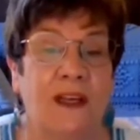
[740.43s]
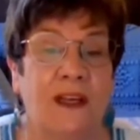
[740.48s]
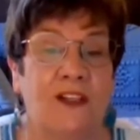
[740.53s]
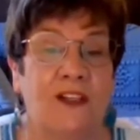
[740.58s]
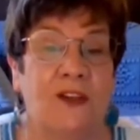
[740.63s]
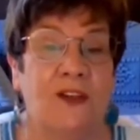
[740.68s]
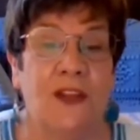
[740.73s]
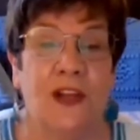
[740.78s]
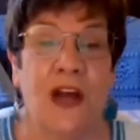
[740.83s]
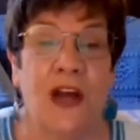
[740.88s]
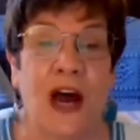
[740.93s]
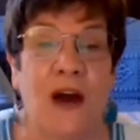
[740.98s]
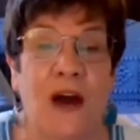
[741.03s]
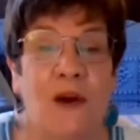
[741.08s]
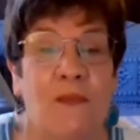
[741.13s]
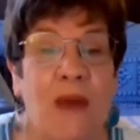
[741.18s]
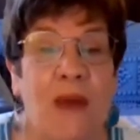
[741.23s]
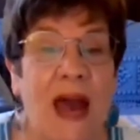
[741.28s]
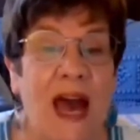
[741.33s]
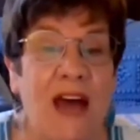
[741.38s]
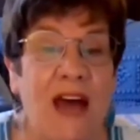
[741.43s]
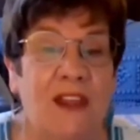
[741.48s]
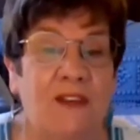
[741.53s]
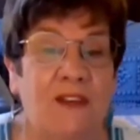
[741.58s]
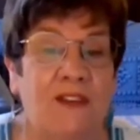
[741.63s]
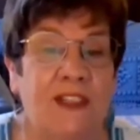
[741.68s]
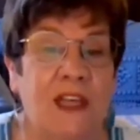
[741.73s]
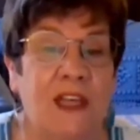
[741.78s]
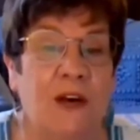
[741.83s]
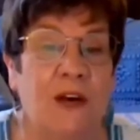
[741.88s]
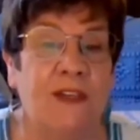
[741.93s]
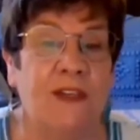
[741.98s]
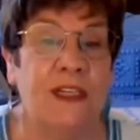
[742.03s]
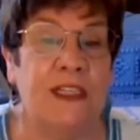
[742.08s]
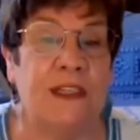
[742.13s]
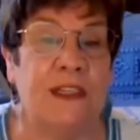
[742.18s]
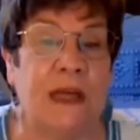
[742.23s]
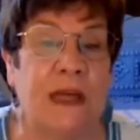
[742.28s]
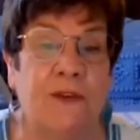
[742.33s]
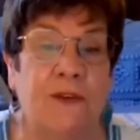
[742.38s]
so that our path of
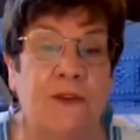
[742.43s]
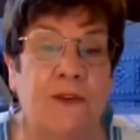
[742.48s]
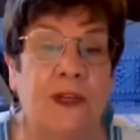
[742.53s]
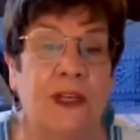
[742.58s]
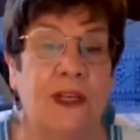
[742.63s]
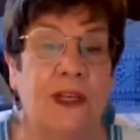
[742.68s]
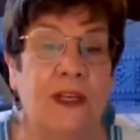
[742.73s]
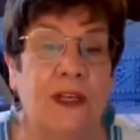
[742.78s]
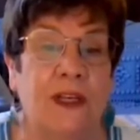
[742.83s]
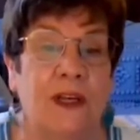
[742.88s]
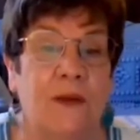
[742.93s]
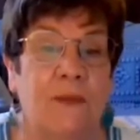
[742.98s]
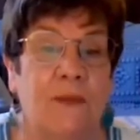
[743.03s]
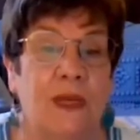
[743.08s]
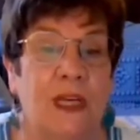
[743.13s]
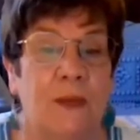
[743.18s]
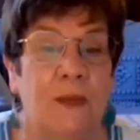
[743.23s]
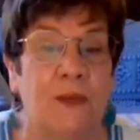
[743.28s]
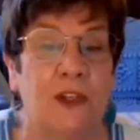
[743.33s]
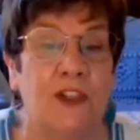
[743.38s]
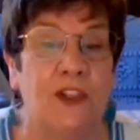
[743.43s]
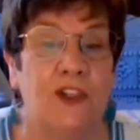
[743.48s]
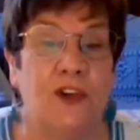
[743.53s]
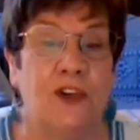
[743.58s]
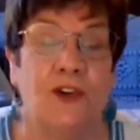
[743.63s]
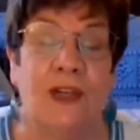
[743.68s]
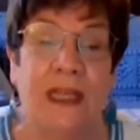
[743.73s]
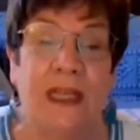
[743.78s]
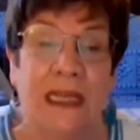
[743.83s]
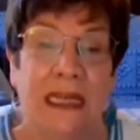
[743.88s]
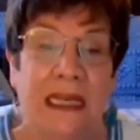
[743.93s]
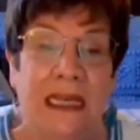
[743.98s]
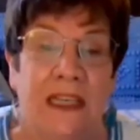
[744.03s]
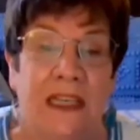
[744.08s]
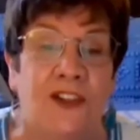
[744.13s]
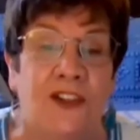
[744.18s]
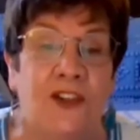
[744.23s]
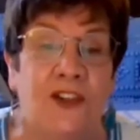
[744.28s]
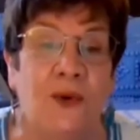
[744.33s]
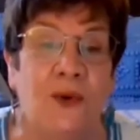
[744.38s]
self-discovery becomes a journey
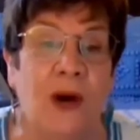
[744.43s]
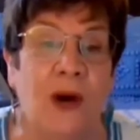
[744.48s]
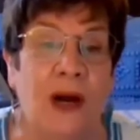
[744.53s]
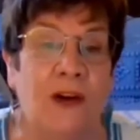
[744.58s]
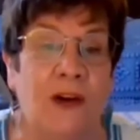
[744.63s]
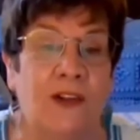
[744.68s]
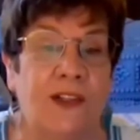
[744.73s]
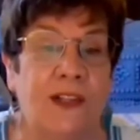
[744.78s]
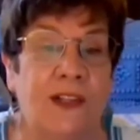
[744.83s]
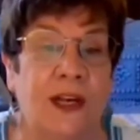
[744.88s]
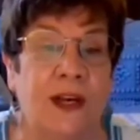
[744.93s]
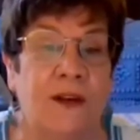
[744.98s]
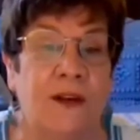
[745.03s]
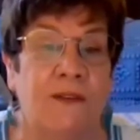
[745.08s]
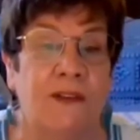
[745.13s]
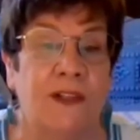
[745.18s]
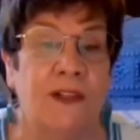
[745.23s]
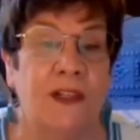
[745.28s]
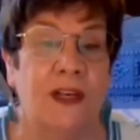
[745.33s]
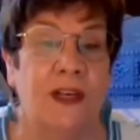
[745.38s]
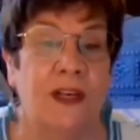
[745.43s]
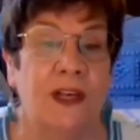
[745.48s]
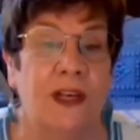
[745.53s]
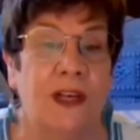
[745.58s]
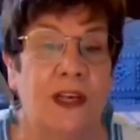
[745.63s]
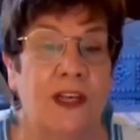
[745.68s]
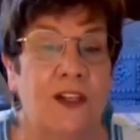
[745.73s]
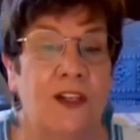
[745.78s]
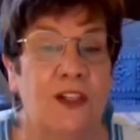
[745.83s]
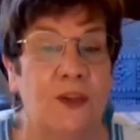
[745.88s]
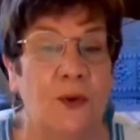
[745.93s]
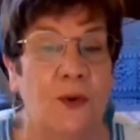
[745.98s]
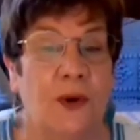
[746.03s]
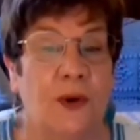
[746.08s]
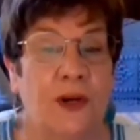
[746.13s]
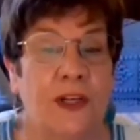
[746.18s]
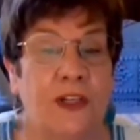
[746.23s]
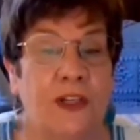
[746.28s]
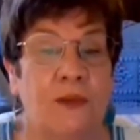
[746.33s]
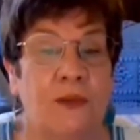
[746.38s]
into ourselves, into
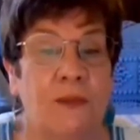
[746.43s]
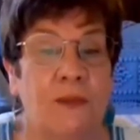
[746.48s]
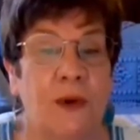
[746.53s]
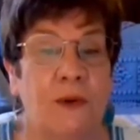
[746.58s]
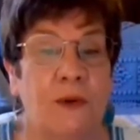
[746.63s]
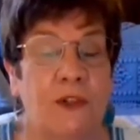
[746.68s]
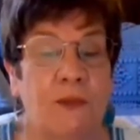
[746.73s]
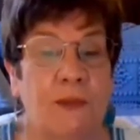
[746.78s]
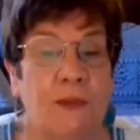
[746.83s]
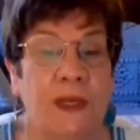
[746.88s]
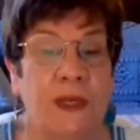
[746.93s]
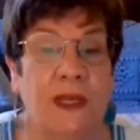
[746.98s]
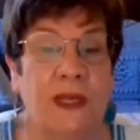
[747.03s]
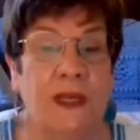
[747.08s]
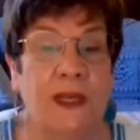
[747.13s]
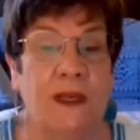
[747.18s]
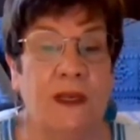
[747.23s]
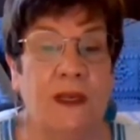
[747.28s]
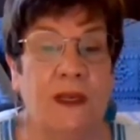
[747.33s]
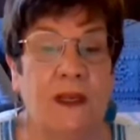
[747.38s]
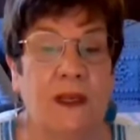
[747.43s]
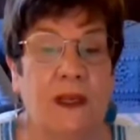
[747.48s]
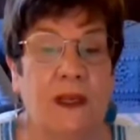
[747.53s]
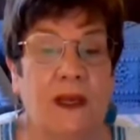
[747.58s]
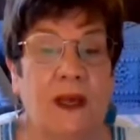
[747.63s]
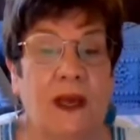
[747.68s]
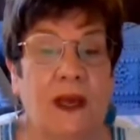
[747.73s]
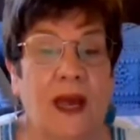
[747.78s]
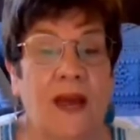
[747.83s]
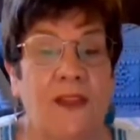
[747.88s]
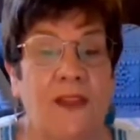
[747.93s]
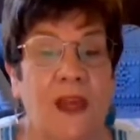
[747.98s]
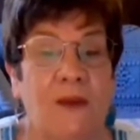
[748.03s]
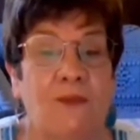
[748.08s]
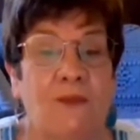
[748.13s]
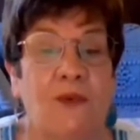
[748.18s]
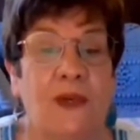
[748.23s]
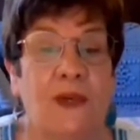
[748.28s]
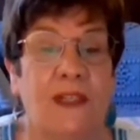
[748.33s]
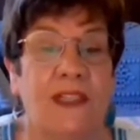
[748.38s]
our innermost being, and then
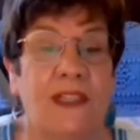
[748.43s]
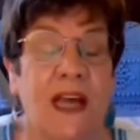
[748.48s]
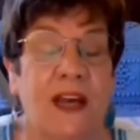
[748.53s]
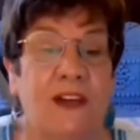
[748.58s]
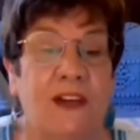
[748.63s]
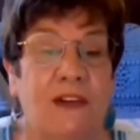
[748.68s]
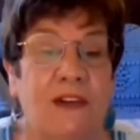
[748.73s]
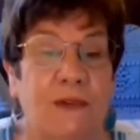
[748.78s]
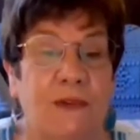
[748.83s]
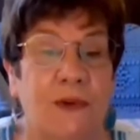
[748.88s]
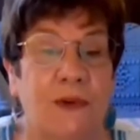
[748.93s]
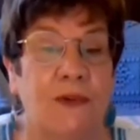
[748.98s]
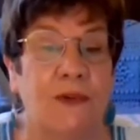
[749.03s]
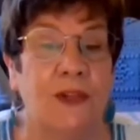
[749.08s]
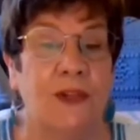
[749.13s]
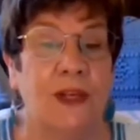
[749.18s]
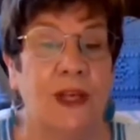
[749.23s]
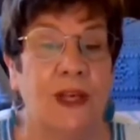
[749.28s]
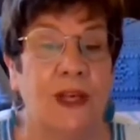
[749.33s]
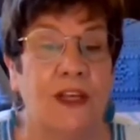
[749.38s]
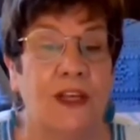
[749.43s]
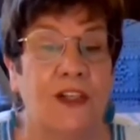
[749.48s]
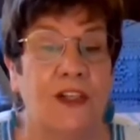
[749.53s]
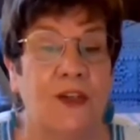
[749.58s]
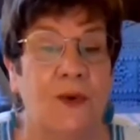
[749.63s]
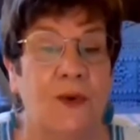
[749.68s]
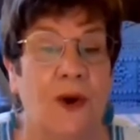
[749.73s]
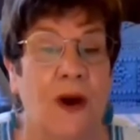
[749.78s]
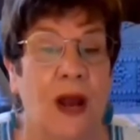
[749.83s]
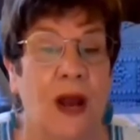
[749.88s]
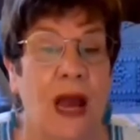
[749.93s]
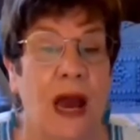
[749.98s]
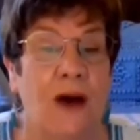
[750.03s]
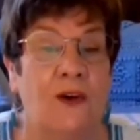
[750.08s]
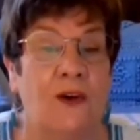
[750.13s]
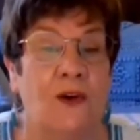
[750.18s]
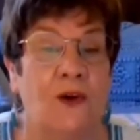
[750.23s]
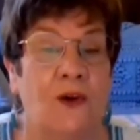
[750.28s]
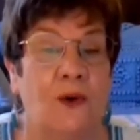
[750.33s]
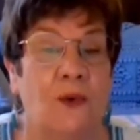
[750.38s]
brings that truth into our
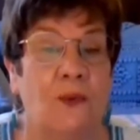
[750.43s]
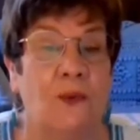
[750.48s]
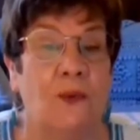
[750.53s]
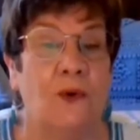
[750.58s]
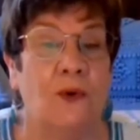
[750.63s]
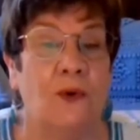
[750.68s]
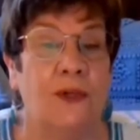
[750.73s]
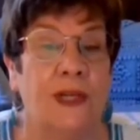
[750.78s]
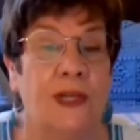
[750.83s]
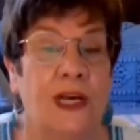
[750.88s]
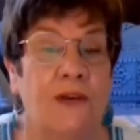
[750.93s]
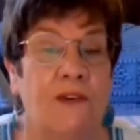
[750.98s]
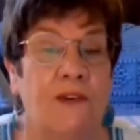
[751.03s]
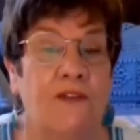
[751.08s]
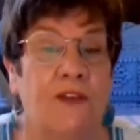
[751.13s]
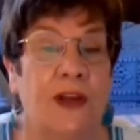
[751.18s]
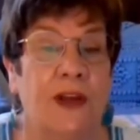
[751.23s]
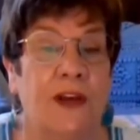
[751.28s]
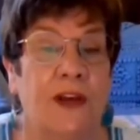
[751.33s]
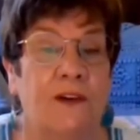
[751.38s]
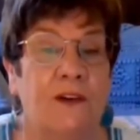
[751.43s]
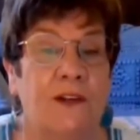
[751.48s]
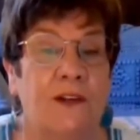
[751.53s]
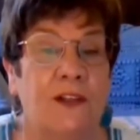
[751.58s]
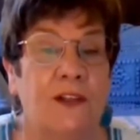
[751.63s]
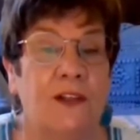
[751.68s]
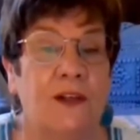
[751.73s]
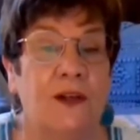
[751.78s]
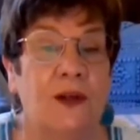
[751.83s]
outer world of affairs.